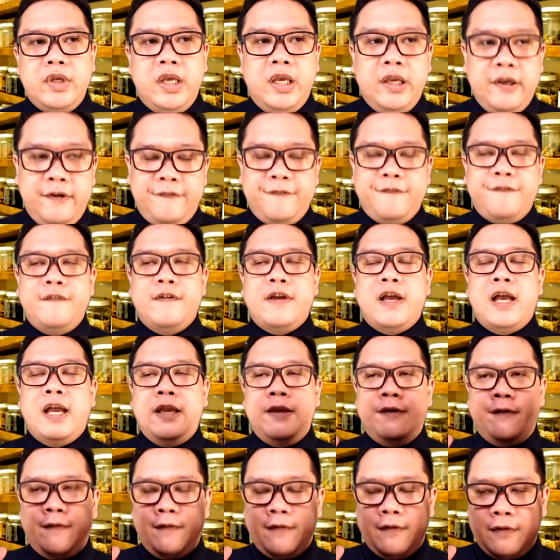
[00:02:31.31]
If
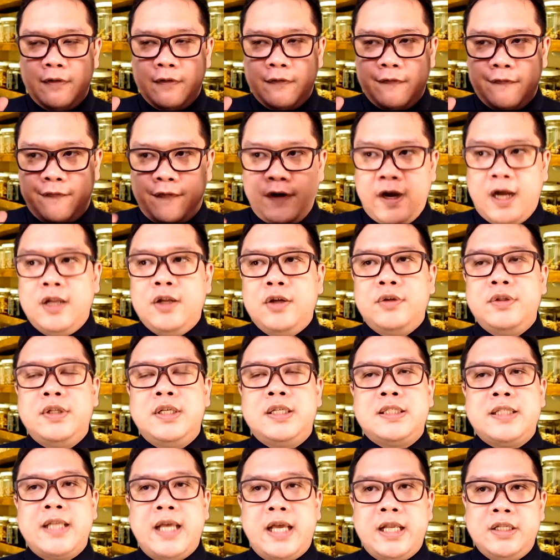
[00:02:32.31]
I follow the
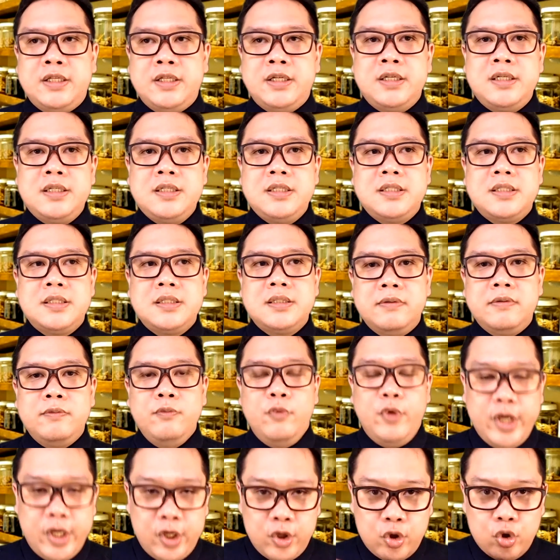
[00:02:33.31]
standards,
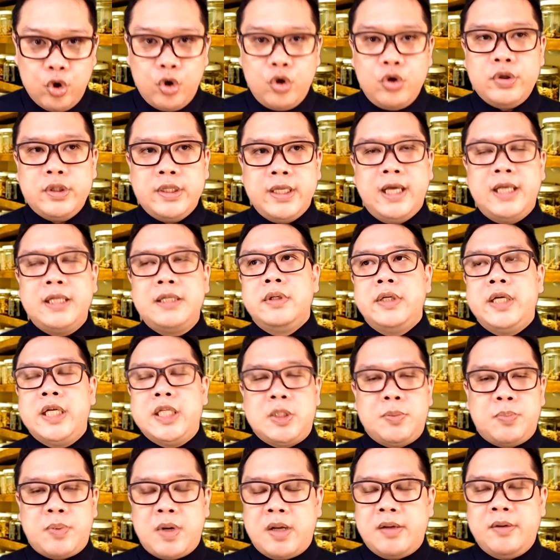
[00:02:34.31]
we know that
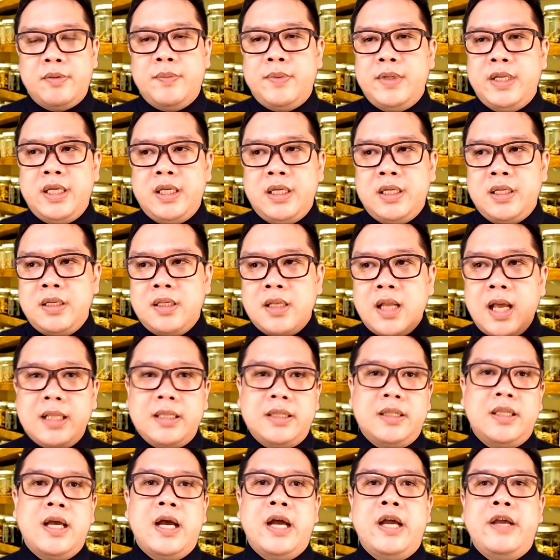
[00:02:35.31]
it's probably
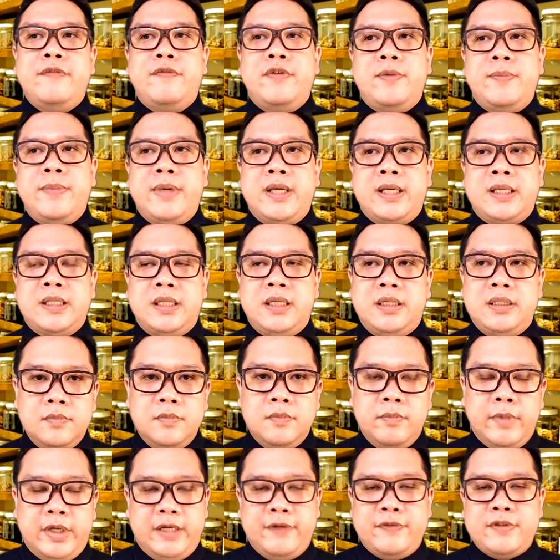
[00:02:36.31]
not the ivermectin.
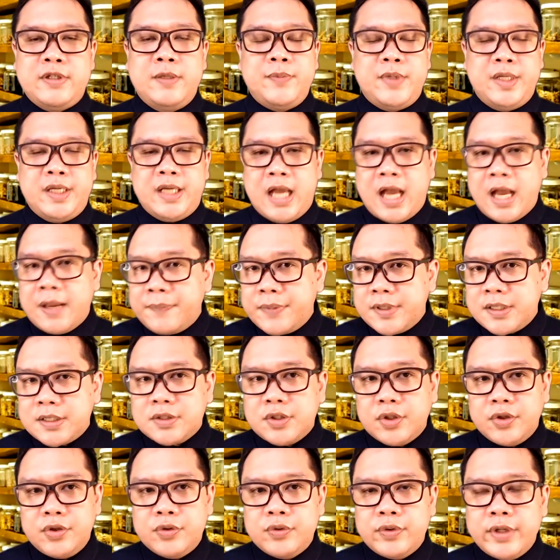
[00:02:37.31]
But if something happens
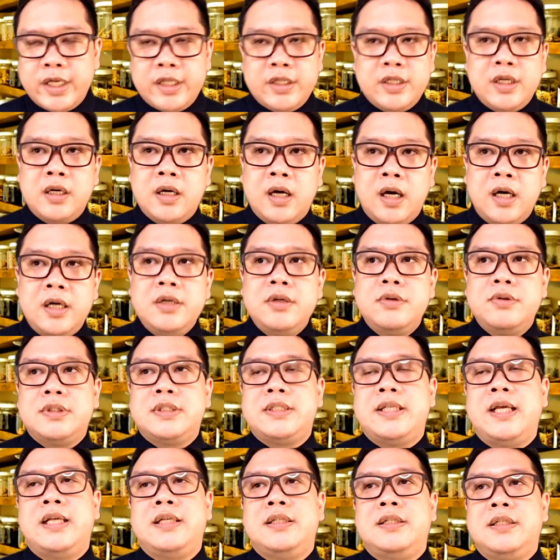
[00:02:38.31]
to you and there are no
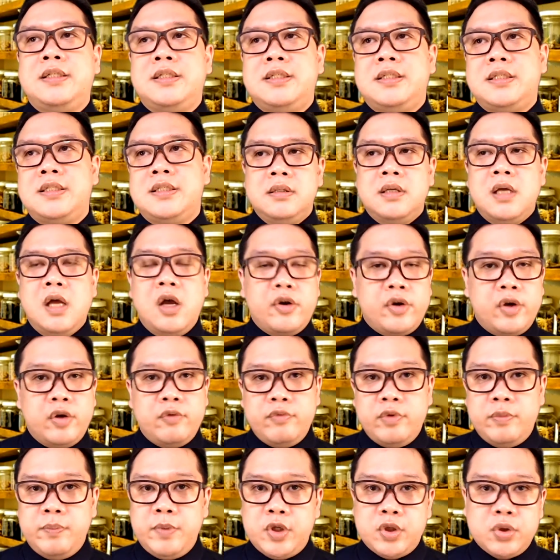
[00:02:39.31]
standards, how can
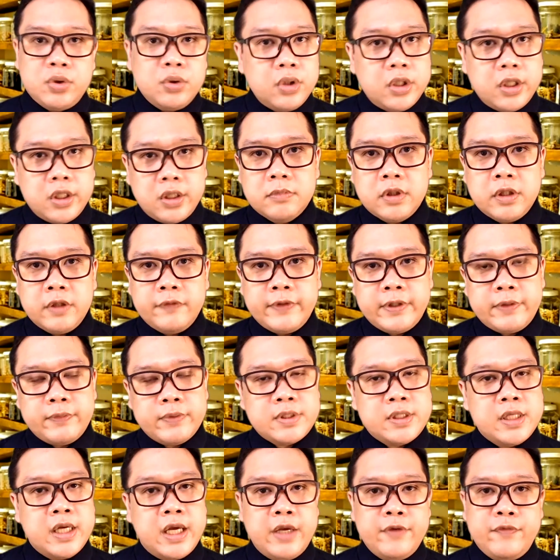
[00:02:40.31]
we be sure if it was
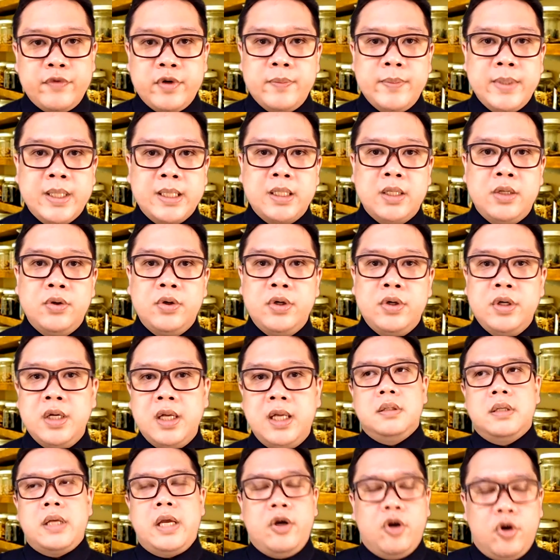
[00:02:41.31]
the ivermectin or
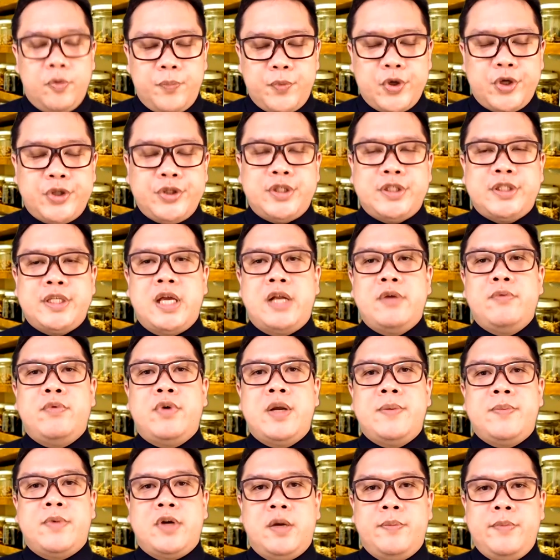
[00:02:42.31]
not? I hope you understand where
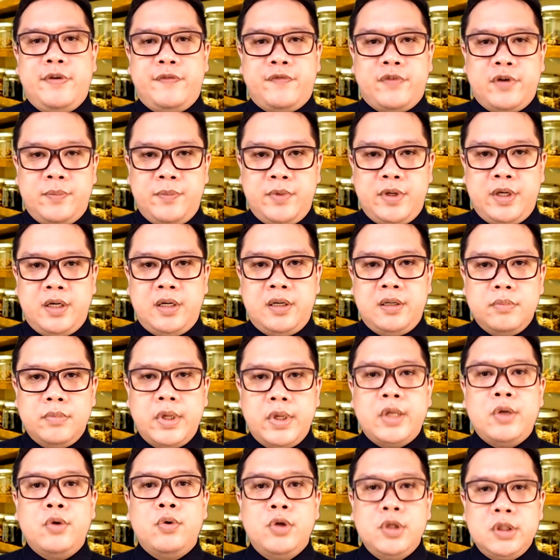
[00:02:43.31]
I'm coming from here.
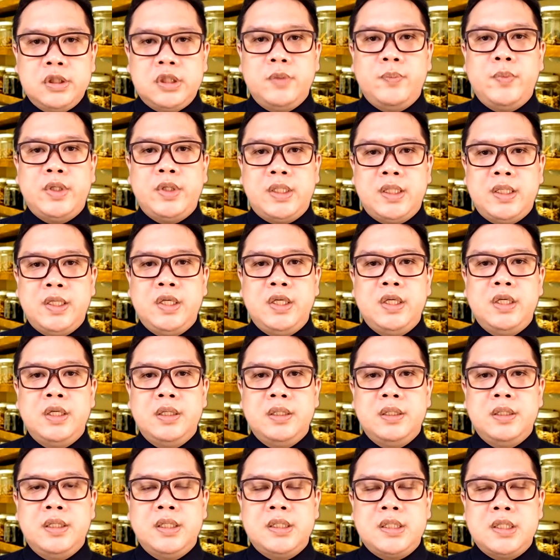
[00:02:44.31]
And ultimately,
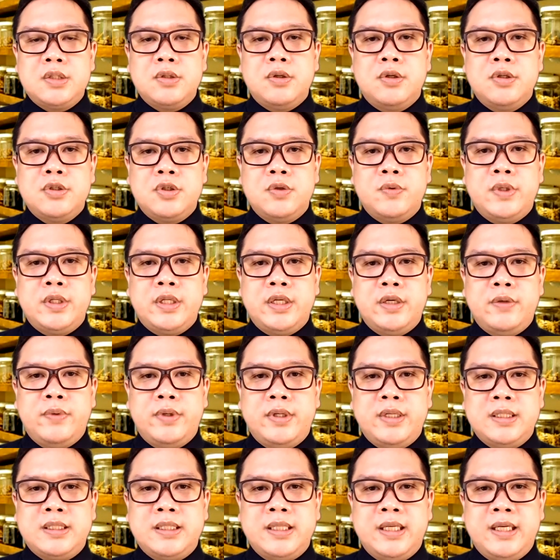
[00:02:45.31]
this is also what I
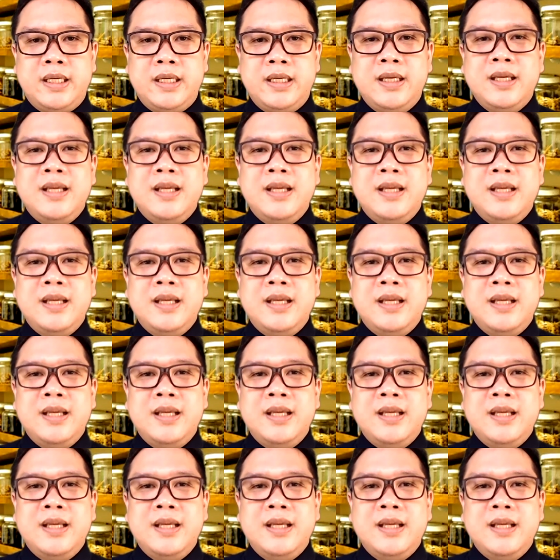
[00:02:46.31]
want to say.